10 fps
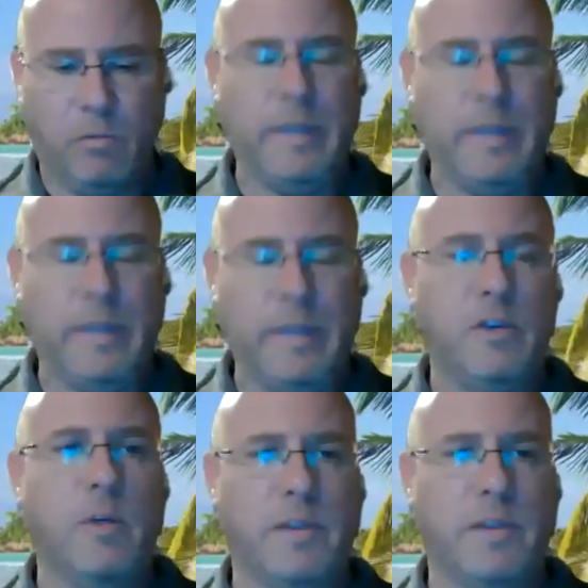They're
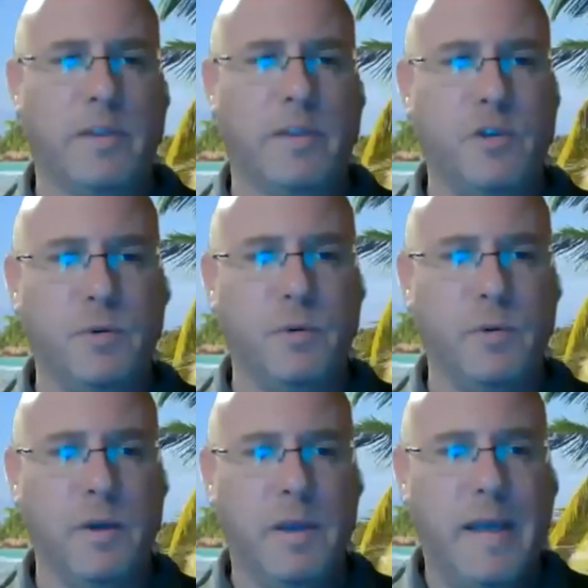really good at what they
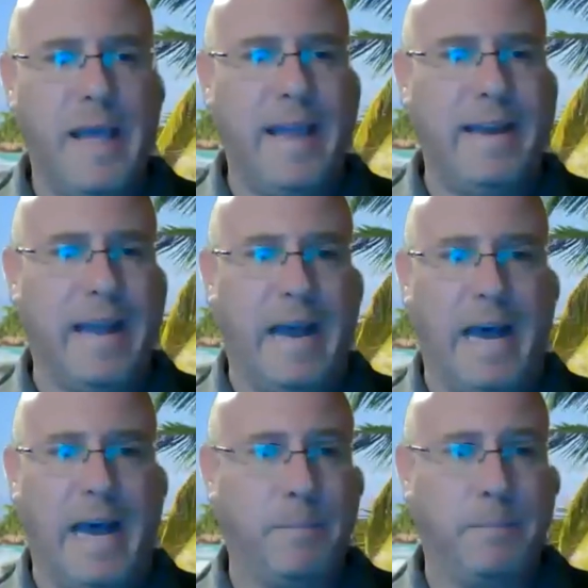do.
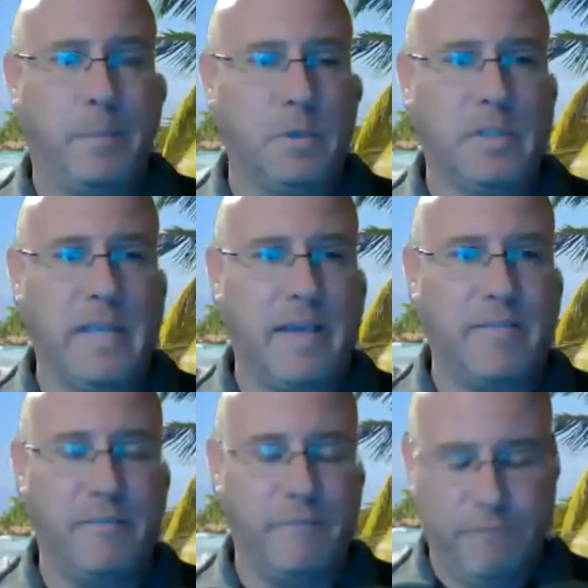And I
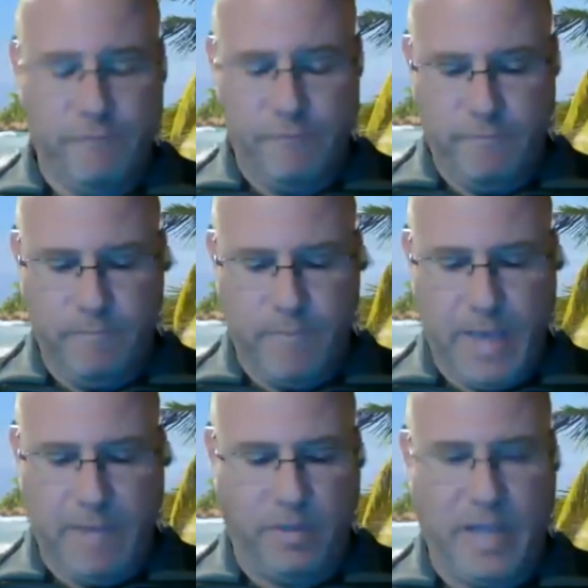personally haven't
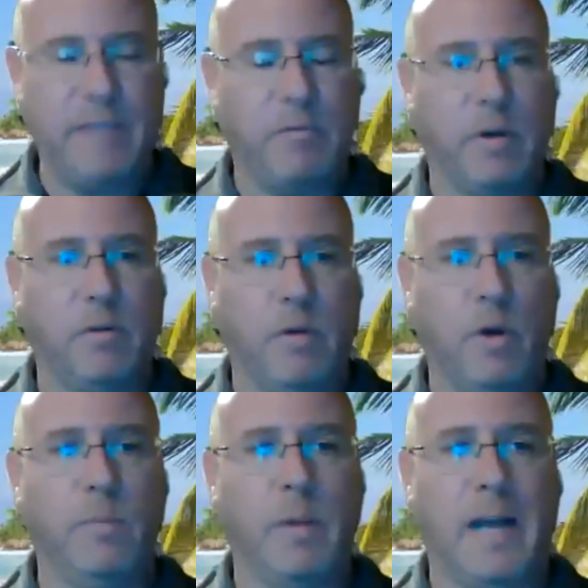met with any
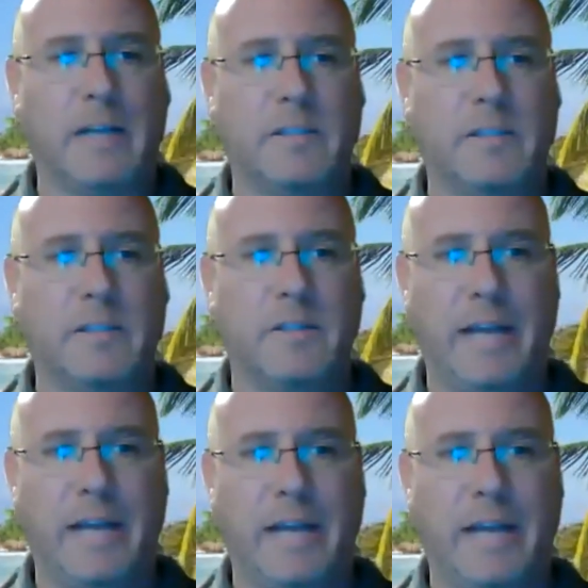real roadblocks.
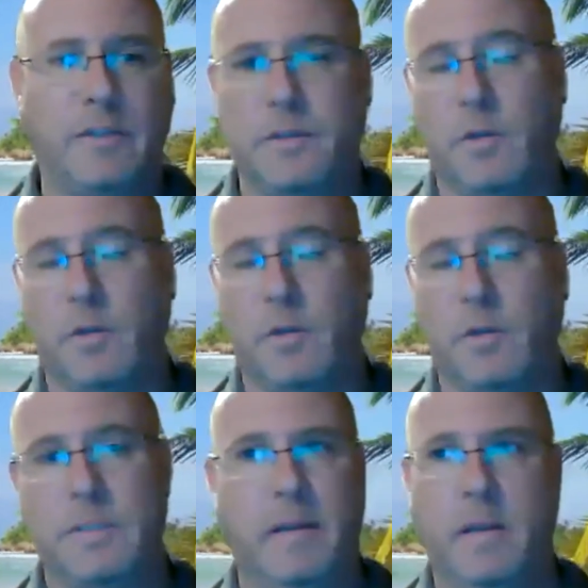Their attitude has
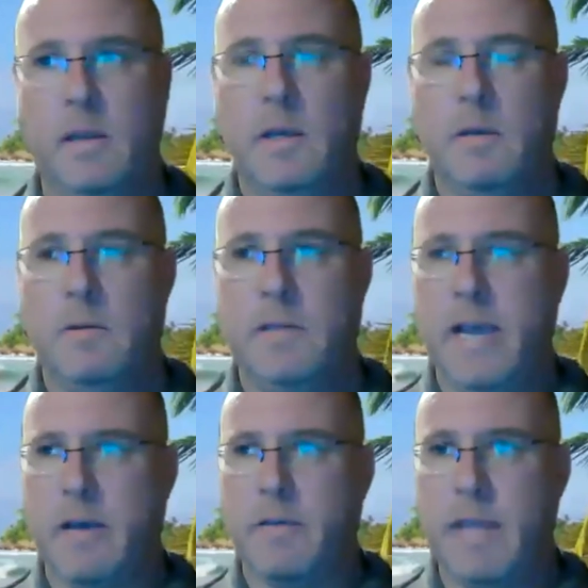always been,
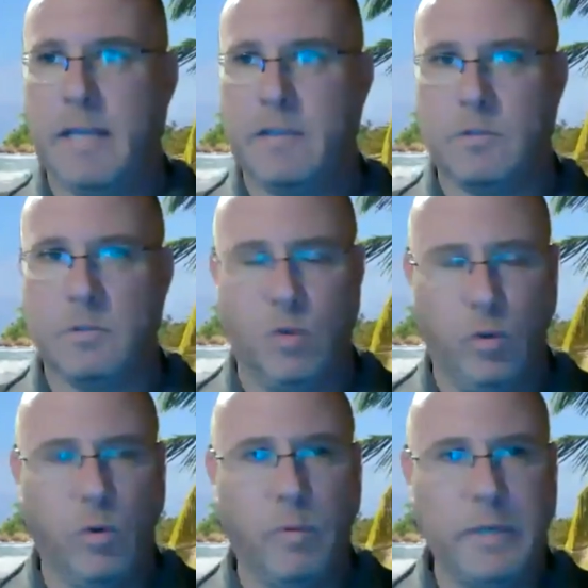yeah, that's
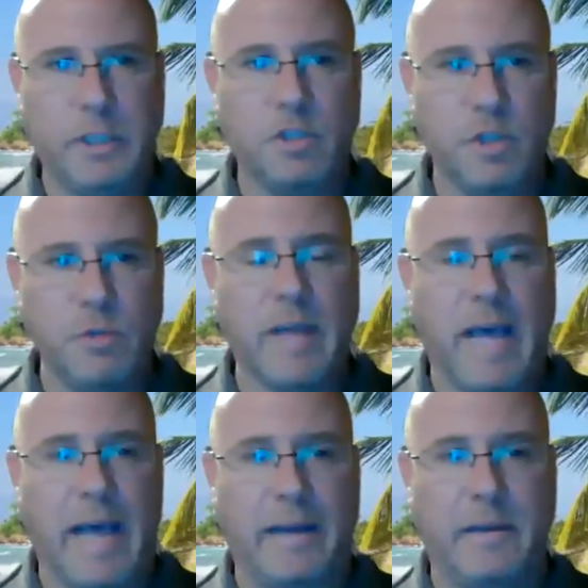cool. We should
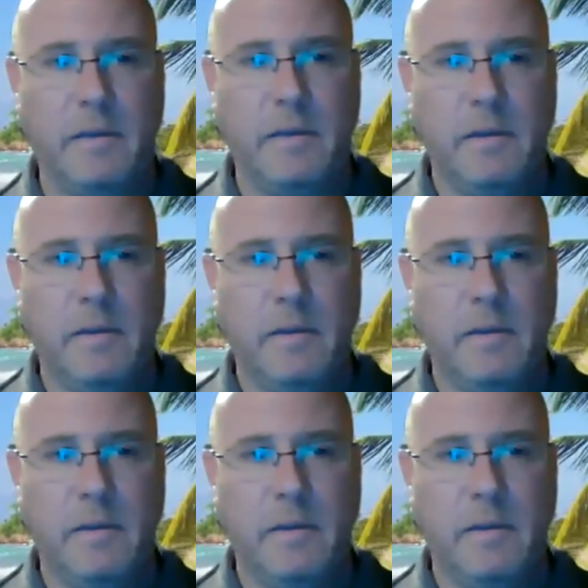do that.